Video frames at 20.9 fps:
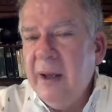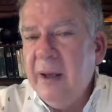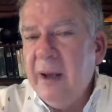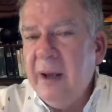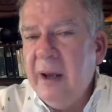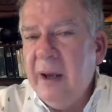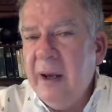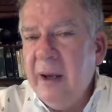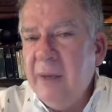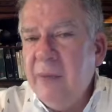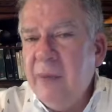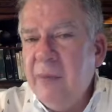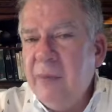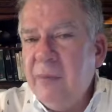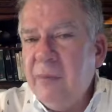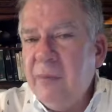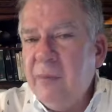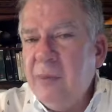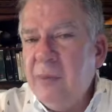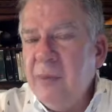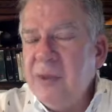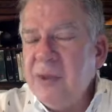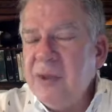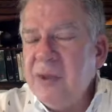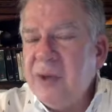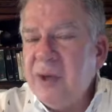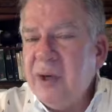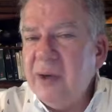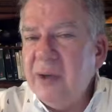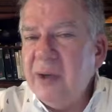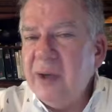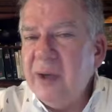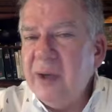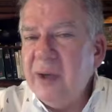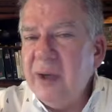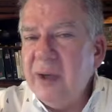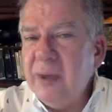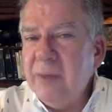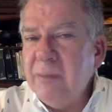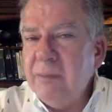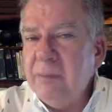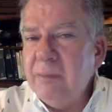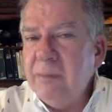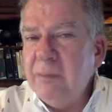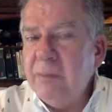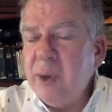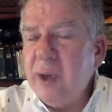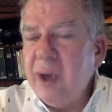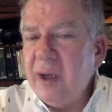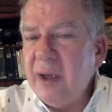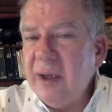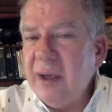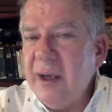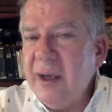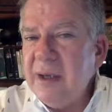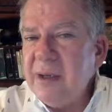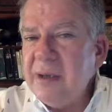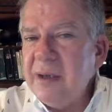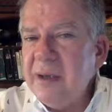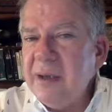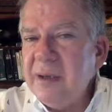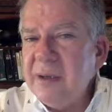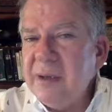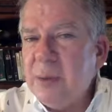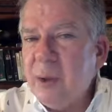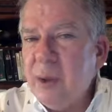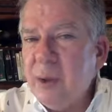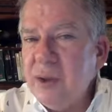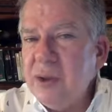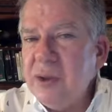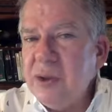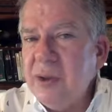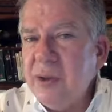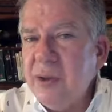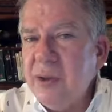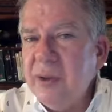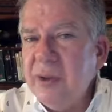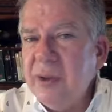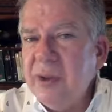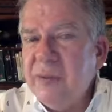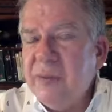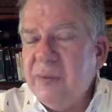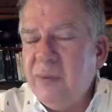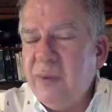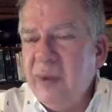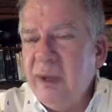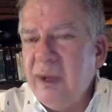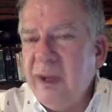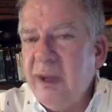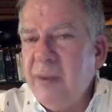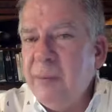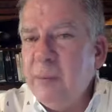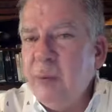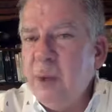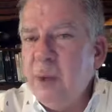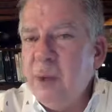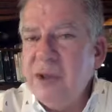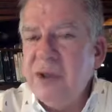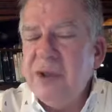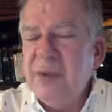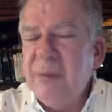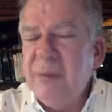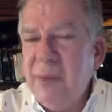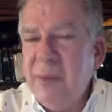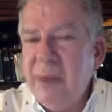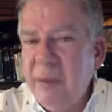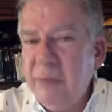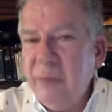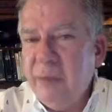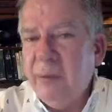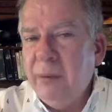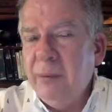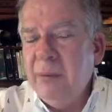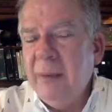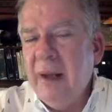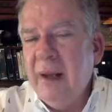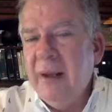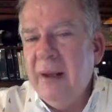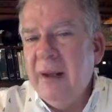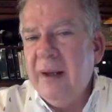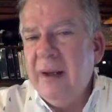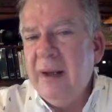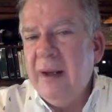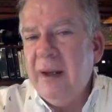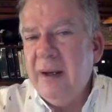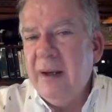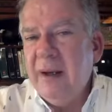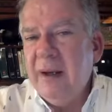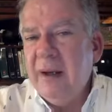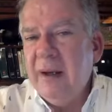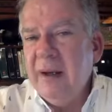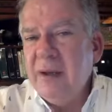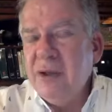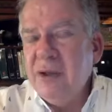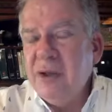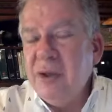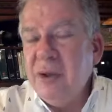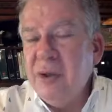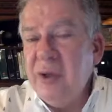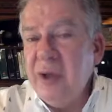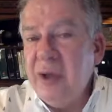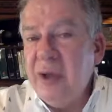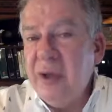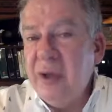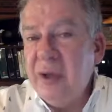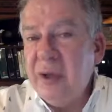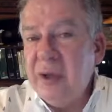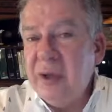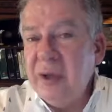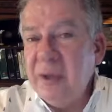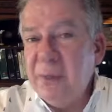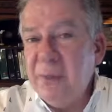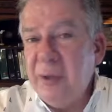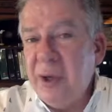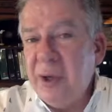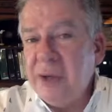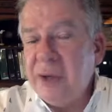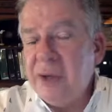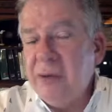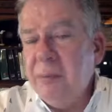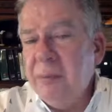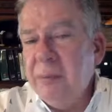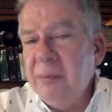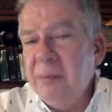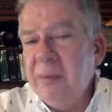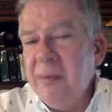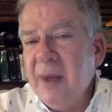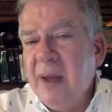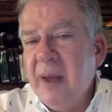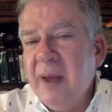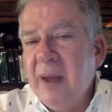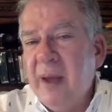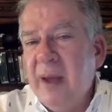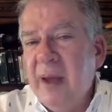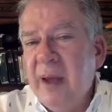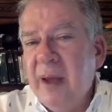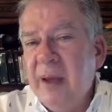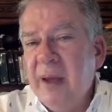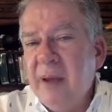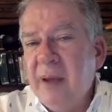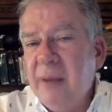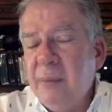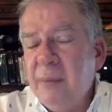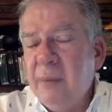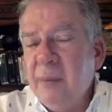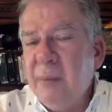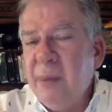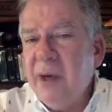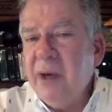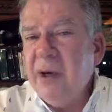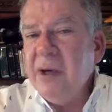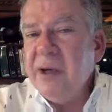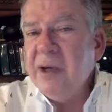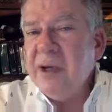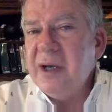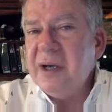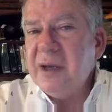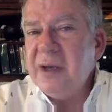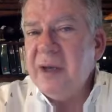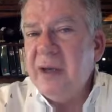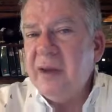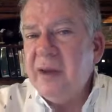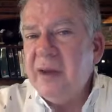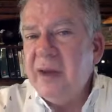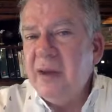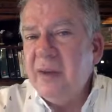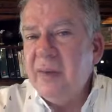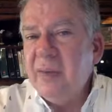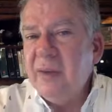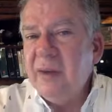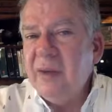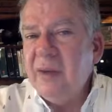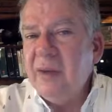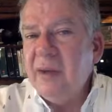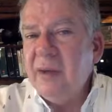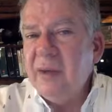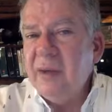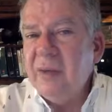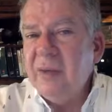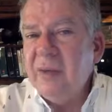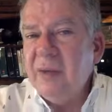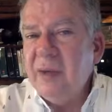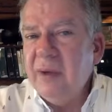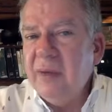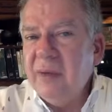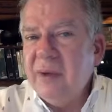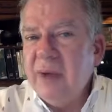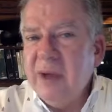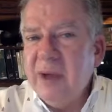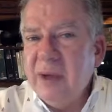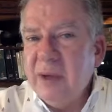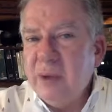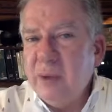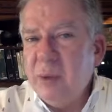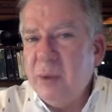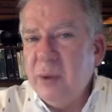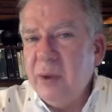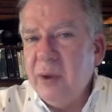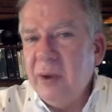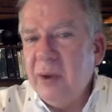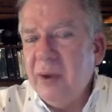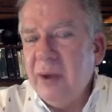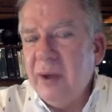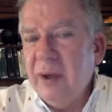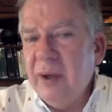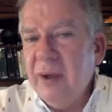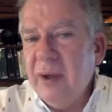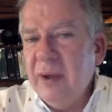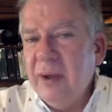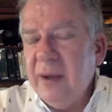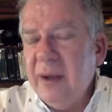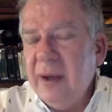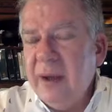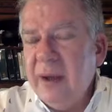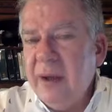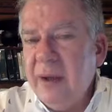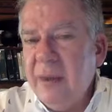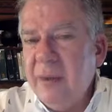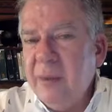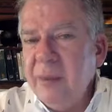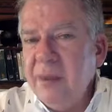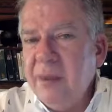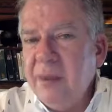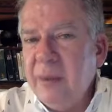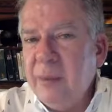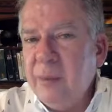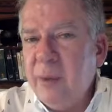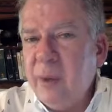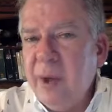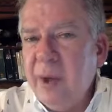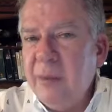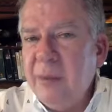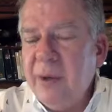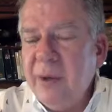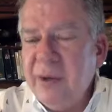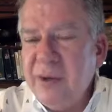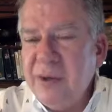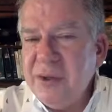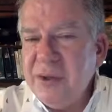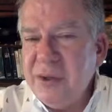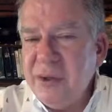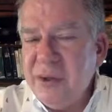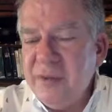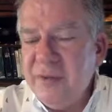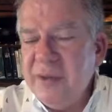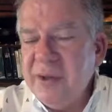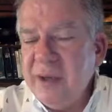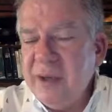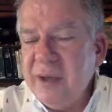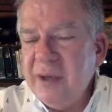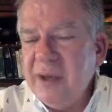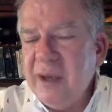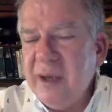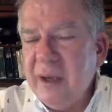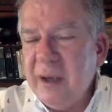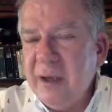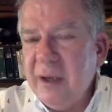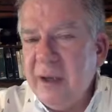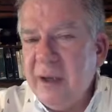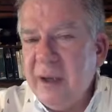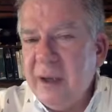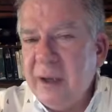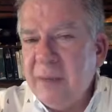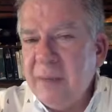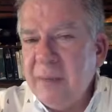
uh, before we start the uh, broadcast it's personal it's for the in-person people uh, it's unique it's special and it prepares us i think for the delivery of god's word that comes in the primary service at 10 o'clock.